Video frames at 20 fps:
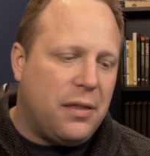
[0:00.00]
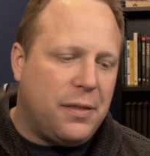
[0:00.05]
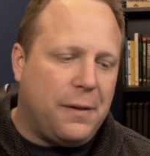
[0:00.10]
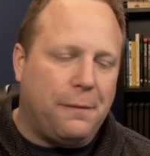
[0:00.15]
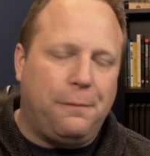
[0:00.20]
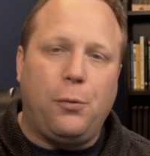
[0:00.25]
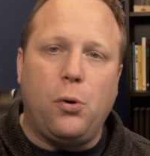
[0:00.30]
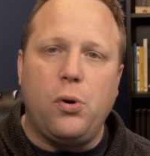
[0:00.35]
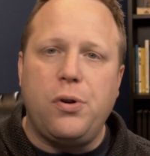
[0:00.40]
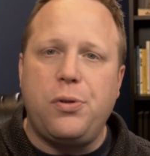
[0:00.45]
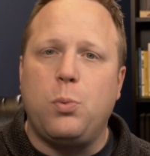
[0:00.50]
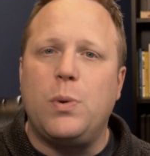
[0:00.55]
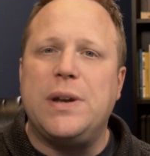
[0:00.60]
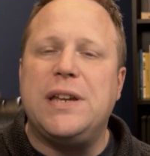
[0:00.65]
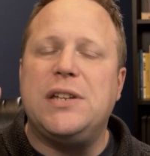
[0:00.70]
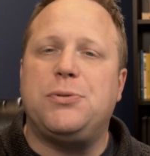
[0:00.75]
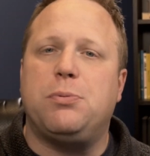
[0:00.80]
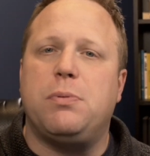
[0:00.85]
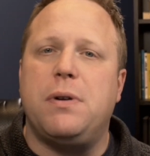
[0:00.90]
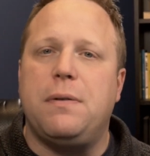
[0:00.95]
The fourth
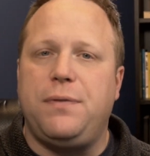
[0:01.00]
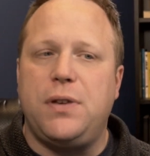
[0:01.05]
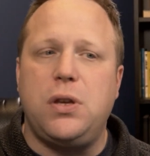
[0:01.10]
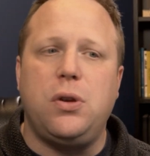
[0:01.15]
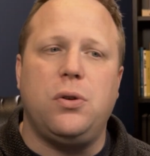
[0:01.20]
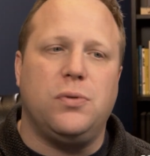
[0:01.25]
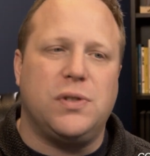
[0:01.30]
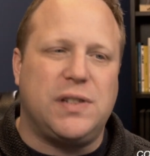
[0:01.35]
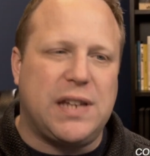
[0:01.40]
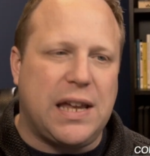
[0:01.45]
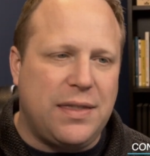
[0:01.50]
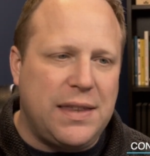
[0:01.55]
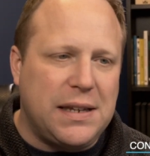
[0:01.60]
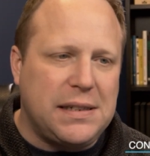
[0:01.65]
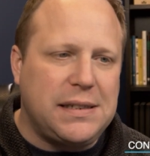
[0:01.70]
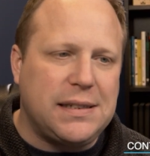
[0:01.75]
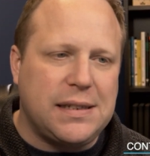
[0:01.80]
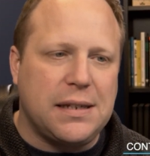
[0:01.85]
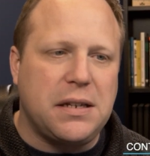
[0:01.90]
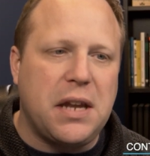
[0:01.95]
one is reviews. And
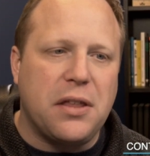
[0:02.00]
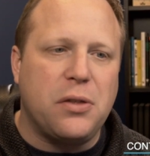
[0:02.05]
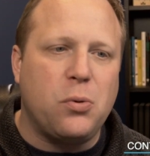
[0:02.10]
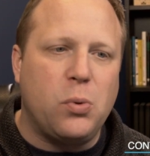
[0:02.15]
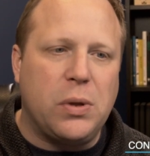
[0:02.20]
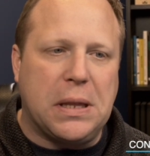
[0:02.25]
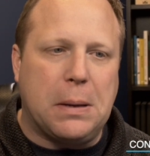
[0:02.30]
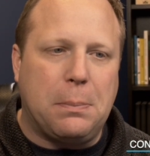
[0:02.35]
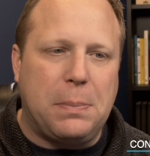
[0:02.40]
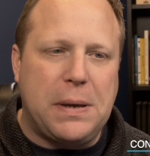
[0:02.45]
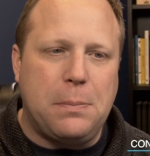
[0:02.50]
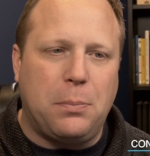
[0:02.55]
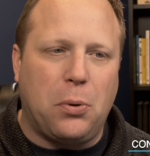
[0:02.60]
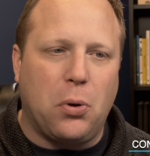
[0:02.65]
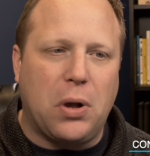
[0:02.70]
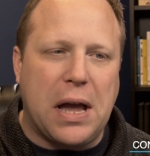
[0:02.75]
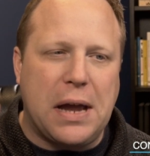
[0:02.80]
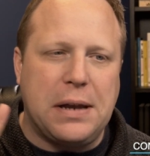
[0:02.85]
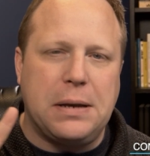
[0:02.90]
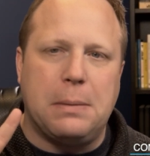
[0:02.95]
this is another one that
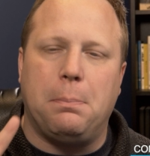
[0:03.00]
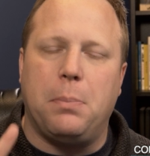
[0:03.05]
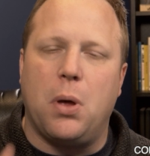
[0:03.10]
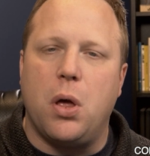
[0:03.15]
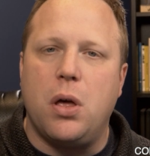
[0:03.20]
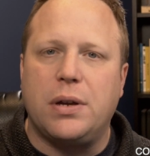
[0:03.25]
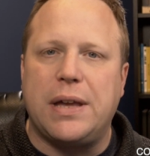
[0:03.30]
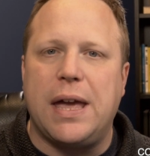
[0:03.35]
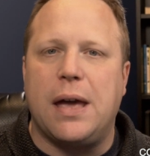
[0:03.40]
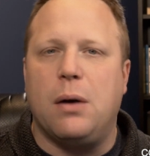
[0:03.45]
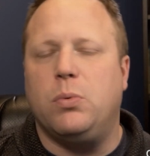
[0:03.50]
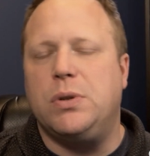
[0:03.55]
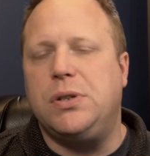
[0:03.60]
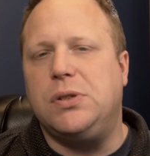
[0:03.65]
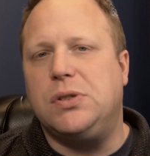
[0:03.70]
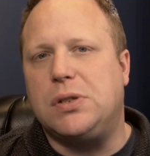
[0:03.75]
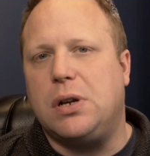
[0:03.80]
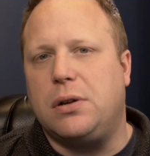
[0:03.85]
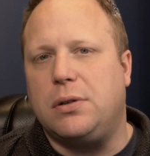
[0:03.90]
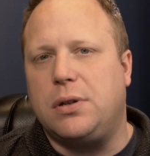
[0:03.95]
people kind of balk at
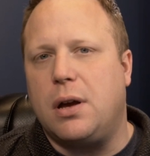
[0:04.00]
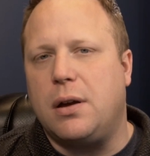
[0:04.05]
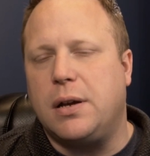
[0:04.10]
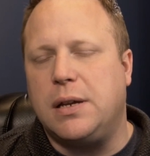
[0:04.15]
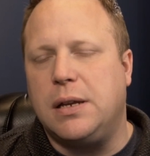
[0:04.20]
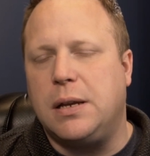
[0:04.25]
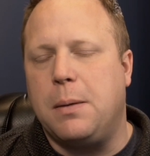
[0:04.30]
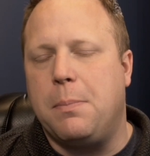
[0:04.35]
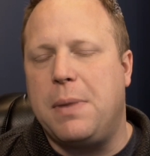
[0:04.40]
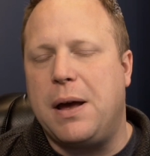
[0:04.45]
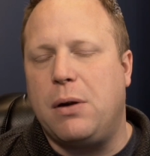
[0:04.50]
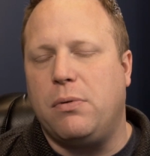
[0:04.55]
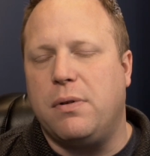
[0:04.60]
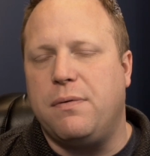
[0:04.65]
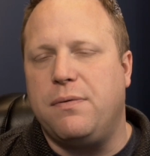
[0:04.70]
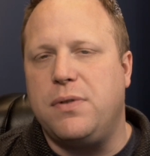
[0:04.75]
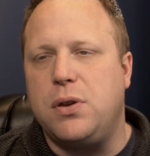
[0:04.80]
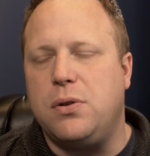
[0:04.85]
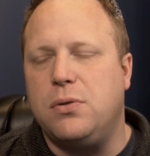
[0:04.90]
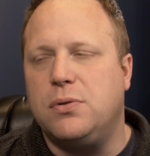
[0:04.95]
when you start talking about
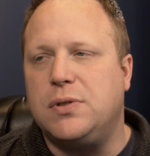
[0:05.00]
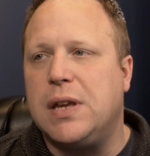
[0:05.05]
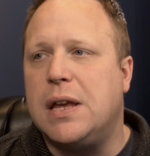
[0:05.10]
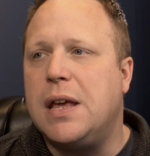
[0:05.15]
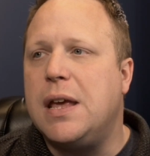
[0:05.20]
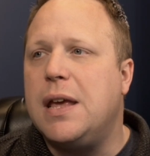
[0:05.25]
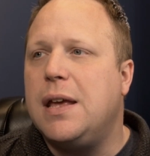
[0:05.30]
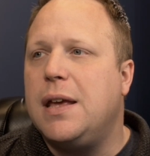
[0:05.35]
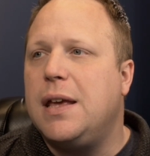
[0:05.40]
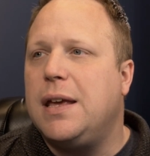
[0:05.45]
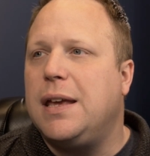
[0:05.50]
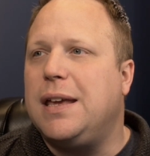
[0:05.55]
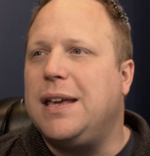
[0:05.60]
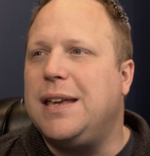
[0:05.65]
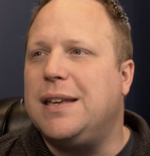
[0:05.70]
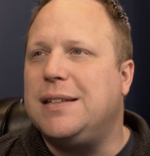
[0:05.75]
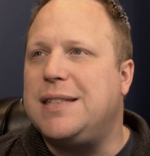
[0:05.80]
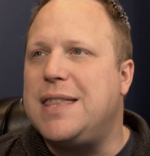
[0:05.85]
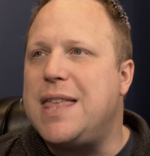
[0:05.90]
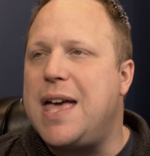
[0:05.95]
reviews,
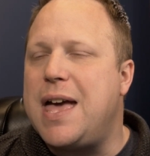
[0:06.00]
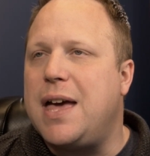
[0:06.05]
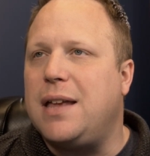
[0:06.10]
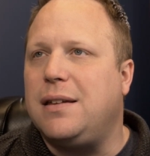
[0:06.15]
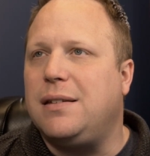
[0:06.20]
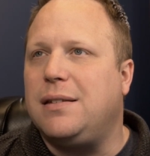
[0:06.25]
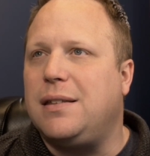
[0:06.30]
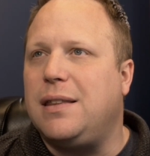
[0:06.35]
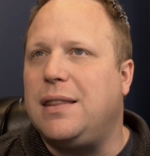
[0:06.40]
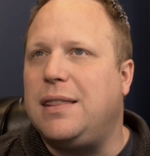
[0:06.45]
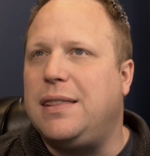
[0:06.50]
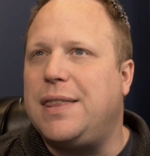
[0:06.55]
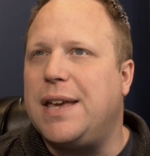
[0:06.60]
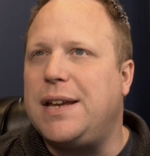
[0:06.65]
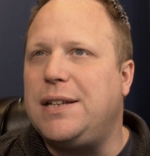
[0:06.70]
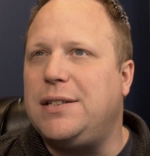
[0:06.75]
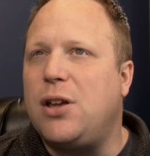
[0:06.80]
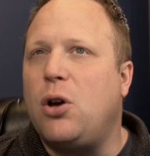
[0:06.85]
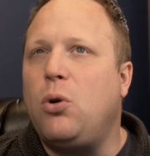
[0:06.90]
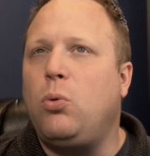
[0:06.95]
is that
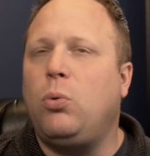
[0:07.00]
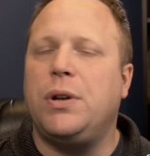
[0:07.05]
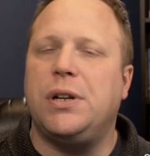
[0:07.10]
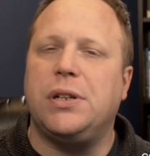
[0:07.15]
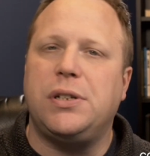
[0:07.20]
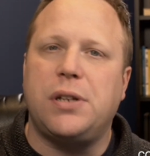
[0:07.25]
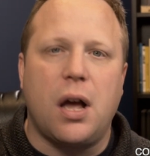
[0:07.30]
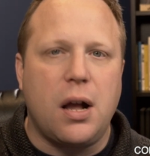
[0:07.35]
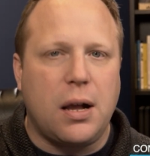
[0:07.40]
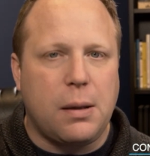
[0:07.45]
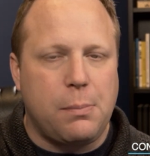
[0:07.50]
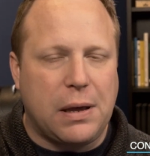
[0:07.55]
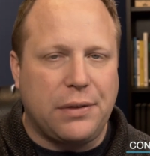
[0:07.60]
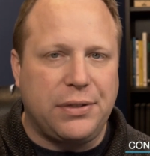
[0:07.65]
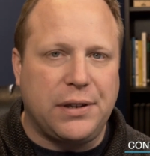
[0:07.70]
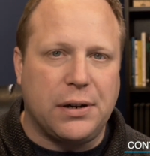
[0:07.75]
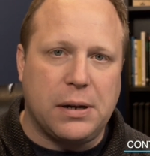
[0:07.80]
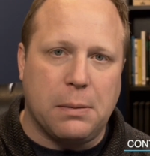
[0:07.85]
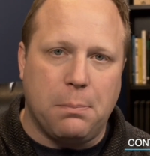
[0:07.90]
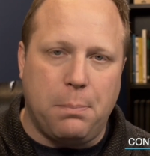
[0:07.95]
they don't want to talk
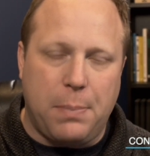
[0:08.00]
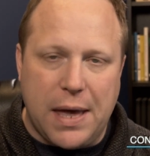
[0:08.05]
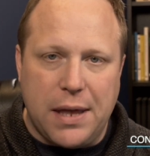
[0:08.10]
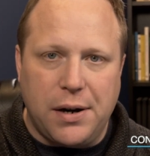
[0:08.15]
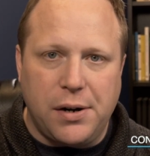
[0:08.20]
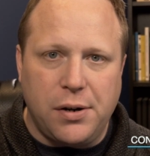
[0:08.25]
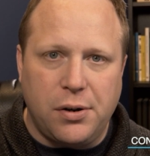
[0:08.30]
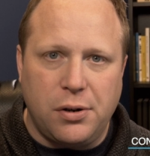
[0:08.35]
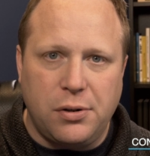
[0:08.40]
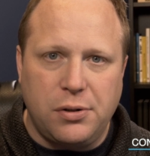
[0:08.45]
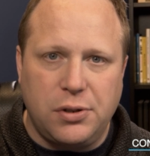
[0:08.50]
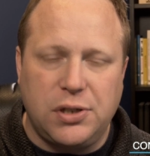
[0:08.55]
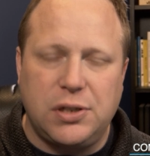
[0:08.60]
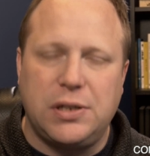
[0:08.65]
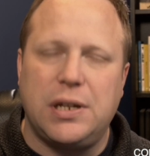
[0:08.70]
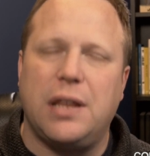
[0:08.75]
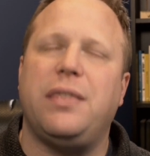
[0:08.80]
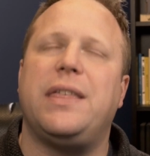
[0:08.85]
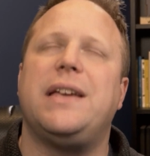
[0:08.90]
about their competitors.